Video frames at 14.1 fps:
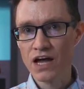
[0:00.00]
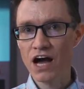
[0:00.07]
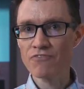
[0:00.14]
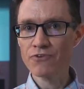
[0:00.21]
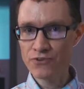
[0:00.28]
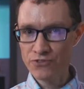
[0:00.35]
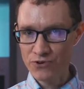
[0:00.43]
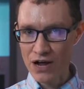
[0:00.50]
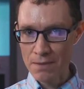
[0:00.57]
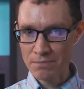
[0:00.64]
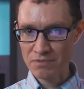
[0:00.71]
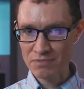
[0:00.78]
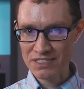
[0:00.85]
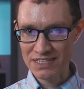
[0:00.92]
a further
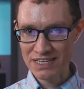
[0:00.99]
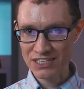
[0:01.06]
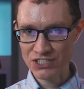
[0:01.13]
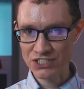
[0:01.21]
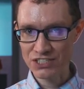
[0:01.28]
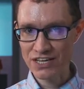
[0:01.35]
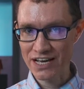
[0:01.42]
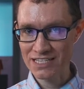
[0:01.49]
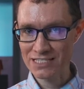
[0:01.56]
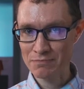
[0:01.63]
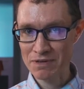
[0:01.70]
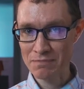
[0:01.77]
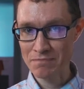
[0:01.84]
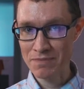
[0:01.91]
optimization has
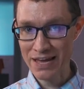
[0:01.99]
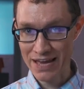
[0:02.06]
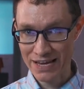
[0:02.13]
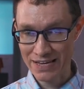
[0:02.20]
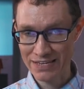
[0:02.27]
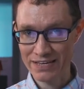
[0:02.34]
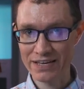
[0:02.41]
been made,